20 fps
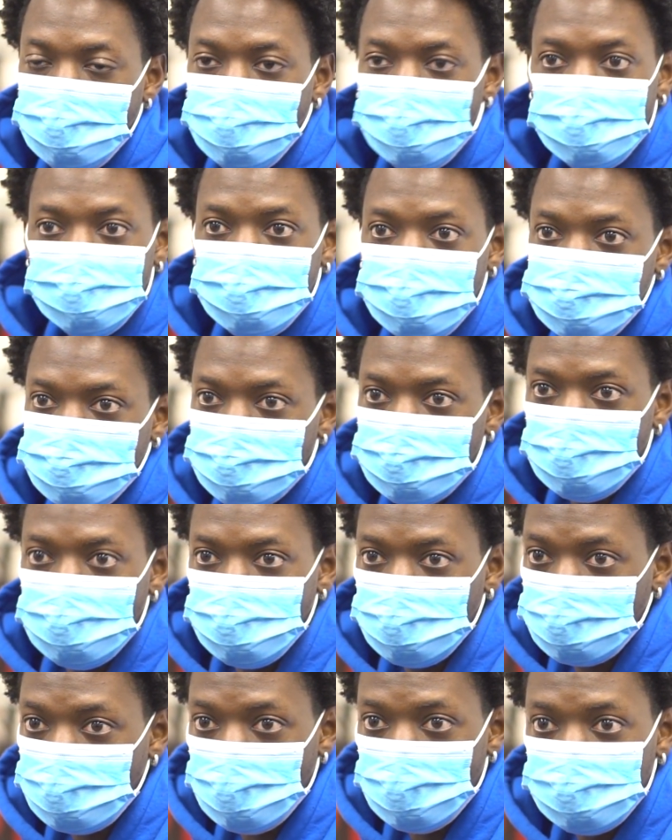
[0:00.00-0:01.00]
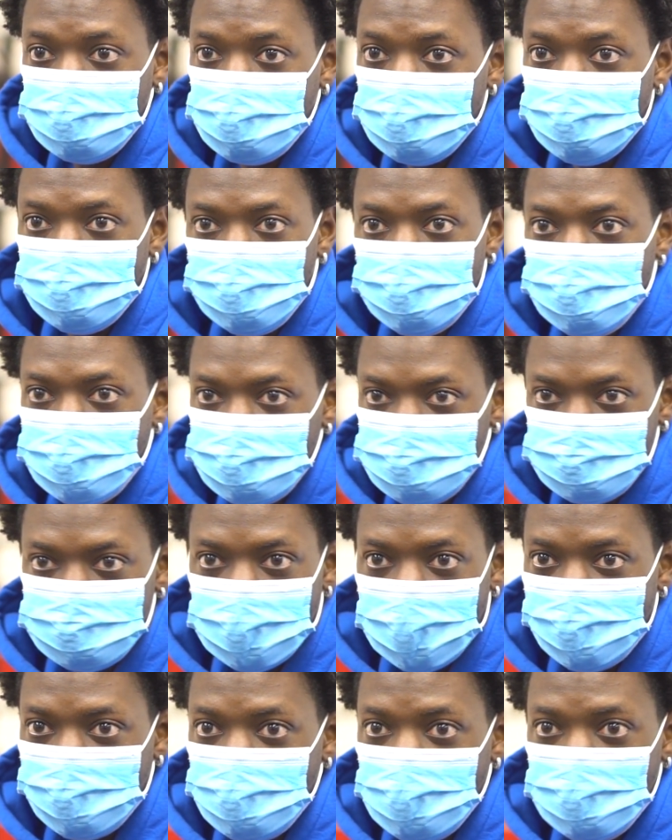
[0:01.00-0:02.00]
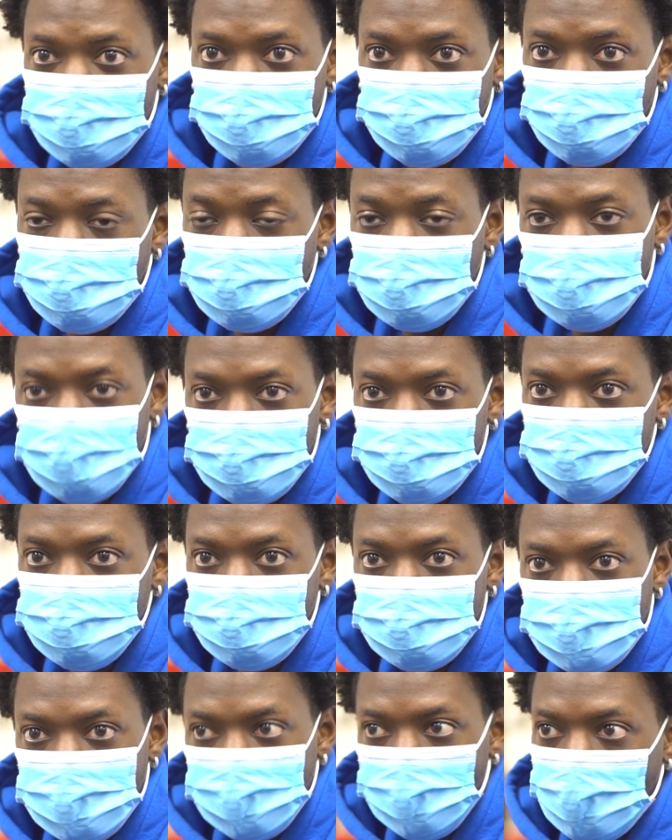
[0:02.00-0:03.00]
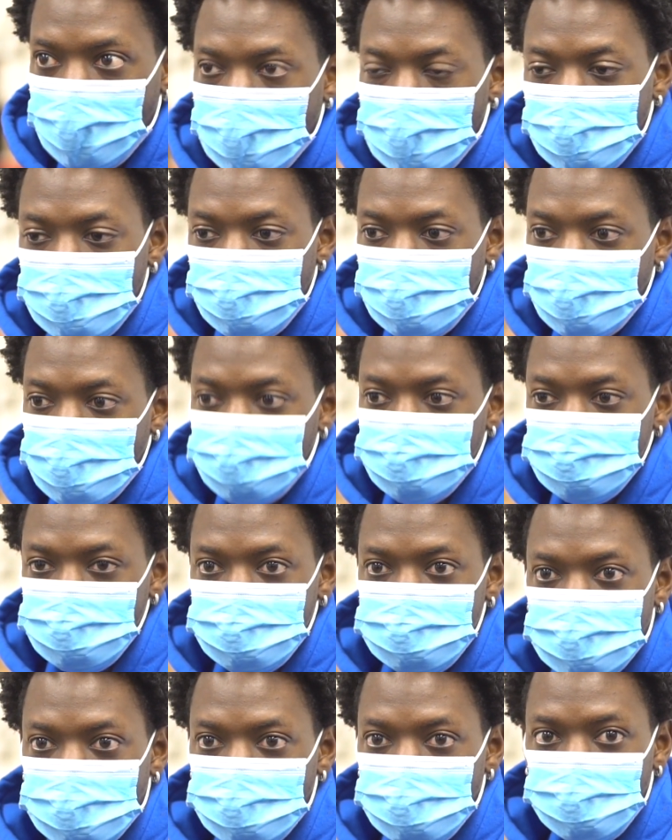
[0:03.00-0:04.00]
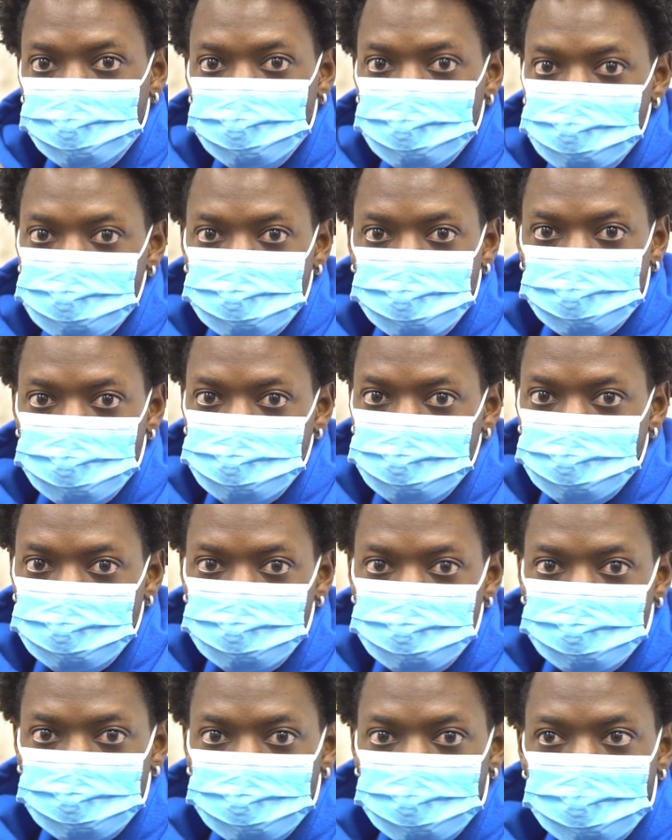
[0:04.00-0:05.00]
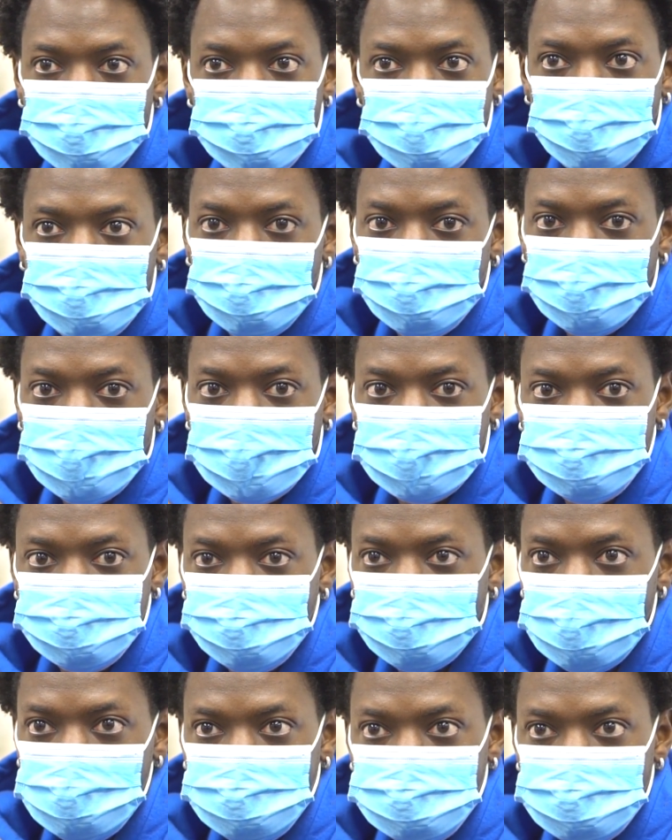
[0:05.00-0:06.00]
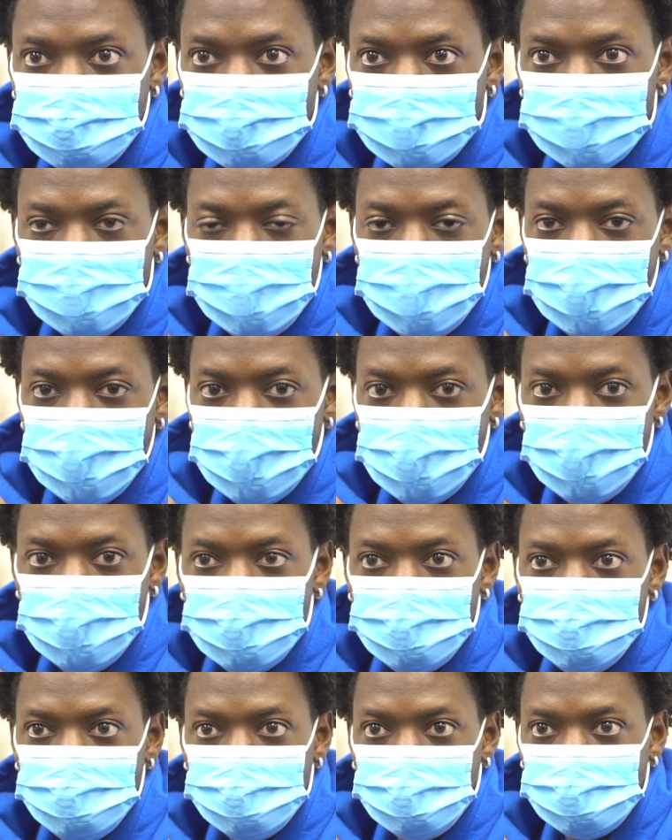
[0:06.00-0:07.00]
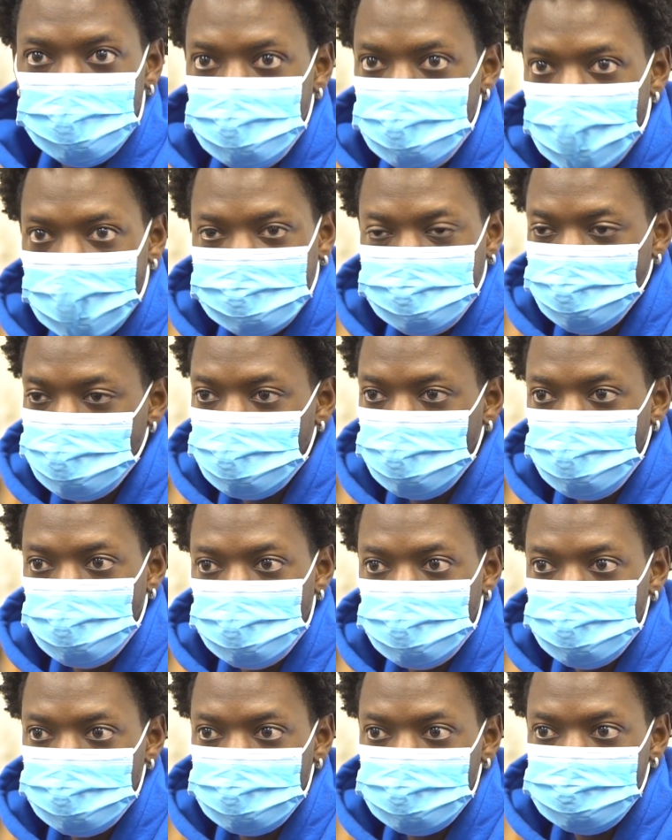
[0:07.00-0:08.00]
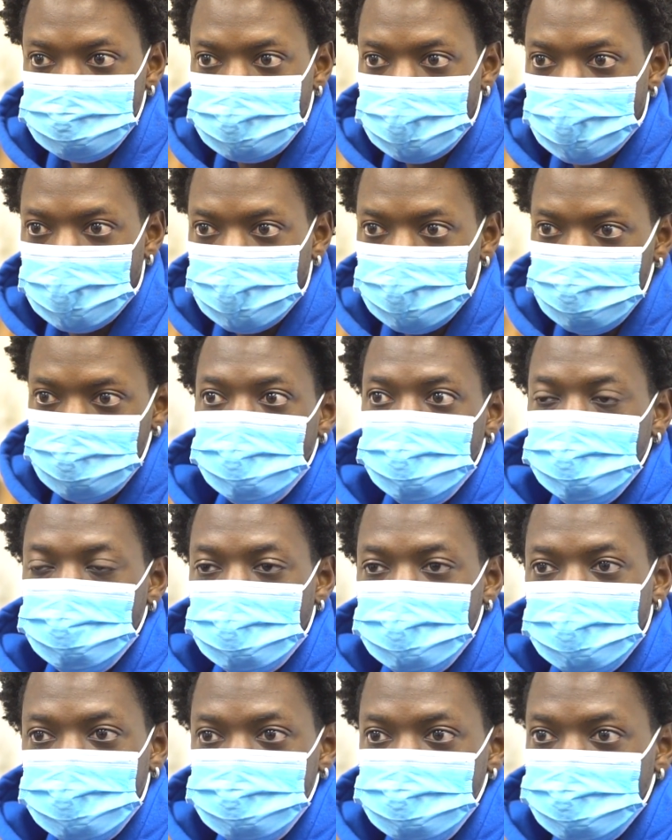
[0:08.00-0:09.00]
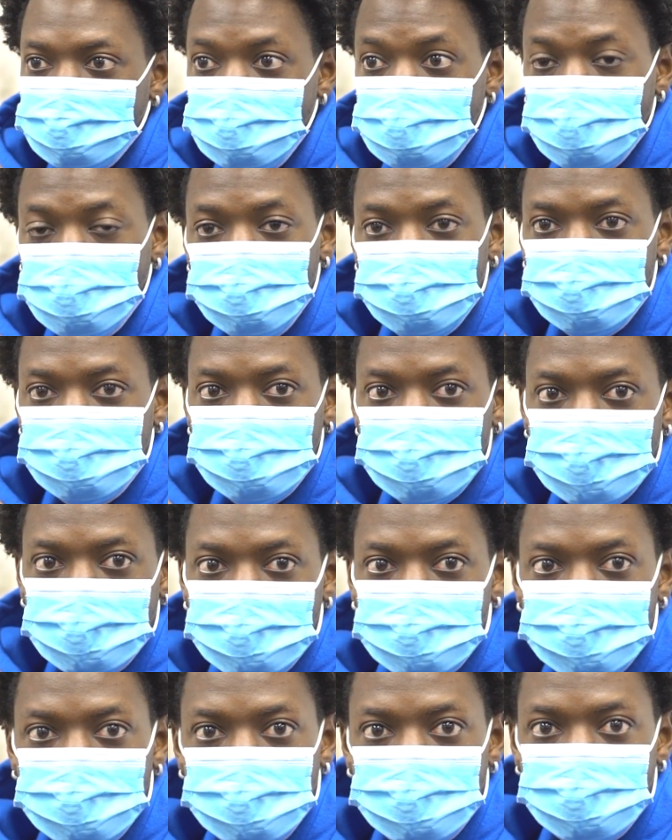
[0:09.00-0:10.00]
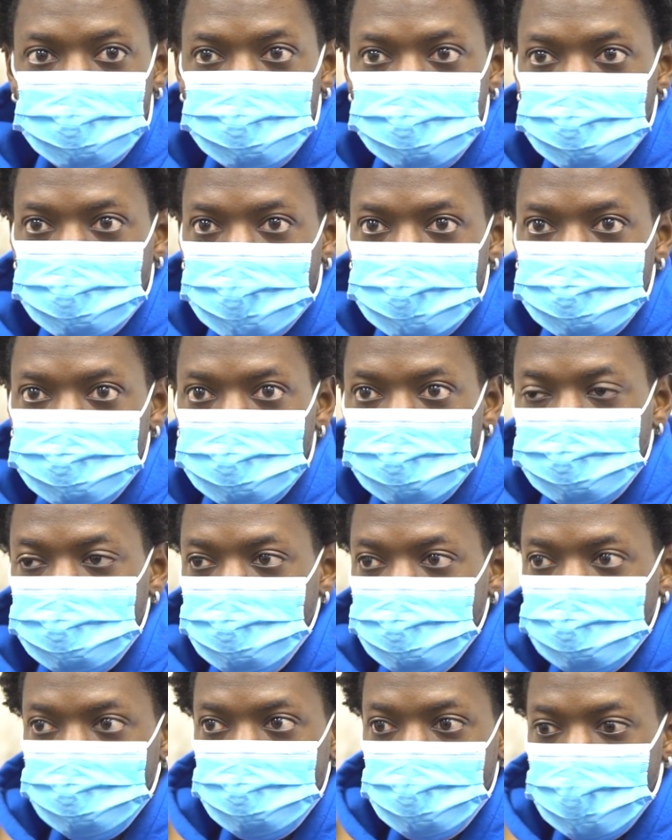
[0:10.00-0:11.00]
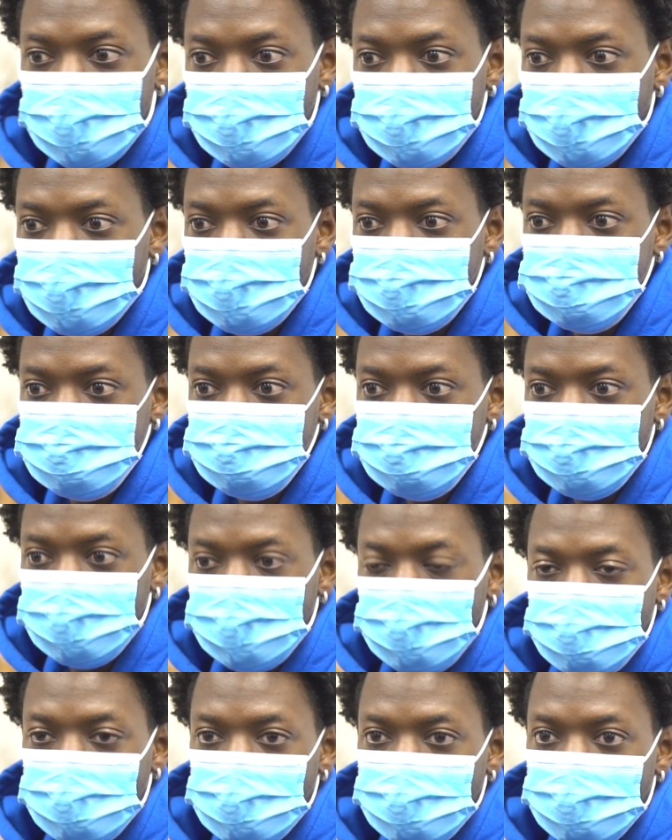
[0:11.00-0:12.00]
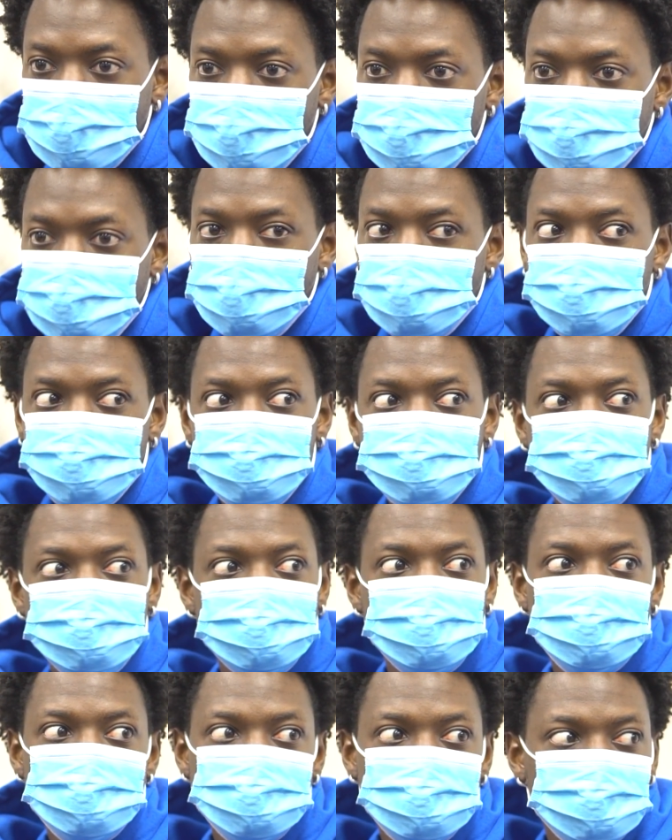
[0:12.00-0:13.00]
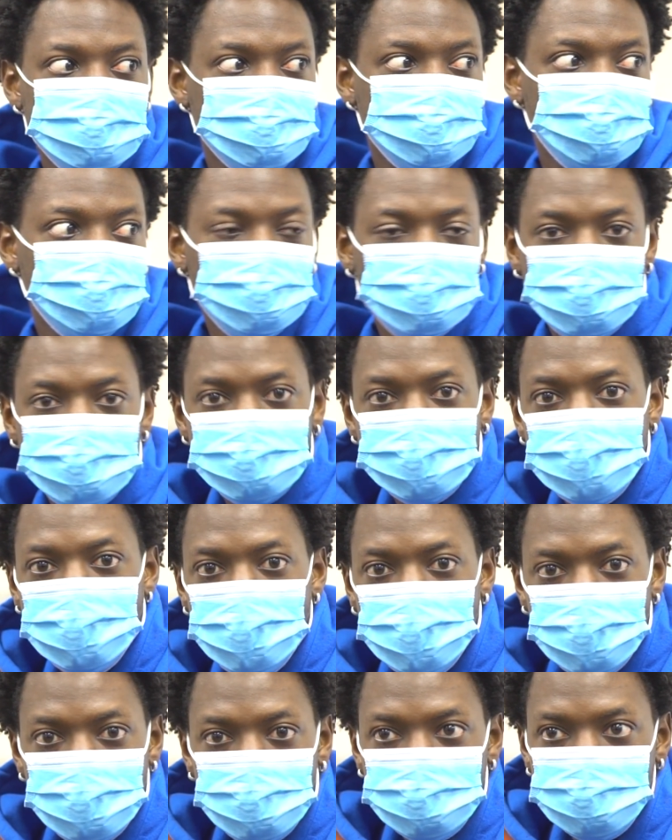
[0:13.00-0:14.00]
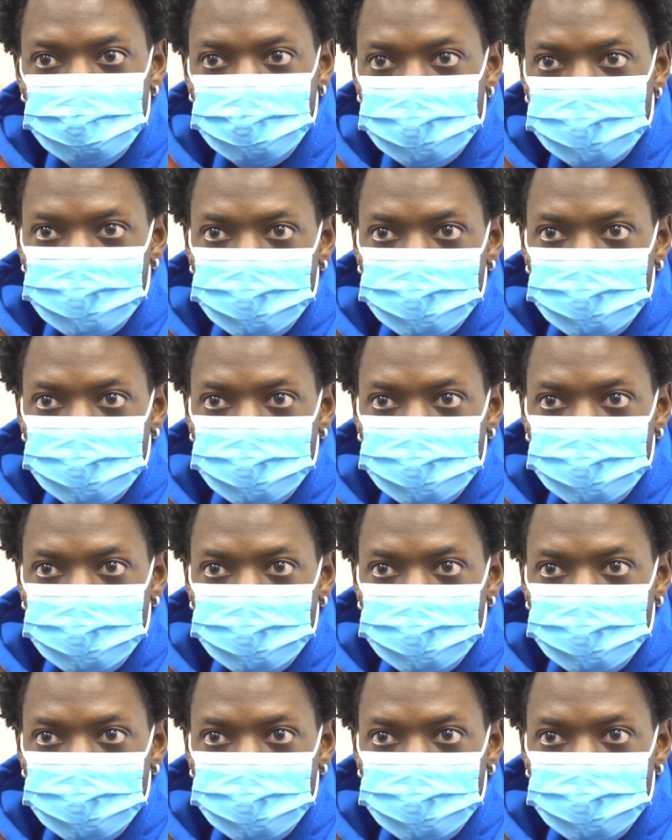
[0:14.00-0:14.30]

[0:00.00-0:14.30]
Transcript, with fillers: pretty much from with all the information that I've got from him and um, just other resources and, and, people that I trust um, in the basketball world is like because of COVID and the like the league mandates um, overseas, it's really hard